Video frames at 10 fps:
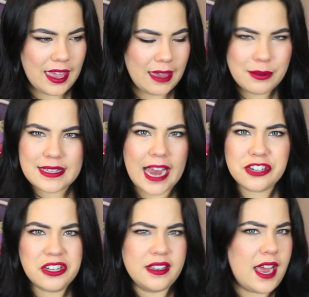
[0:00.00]
it was
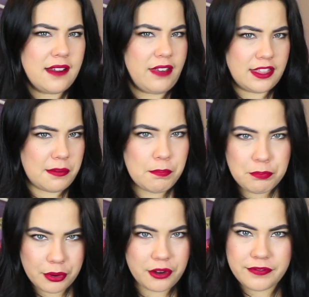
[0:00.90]
actually kind of like the
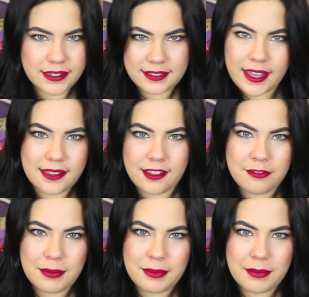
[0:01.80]
perfect length on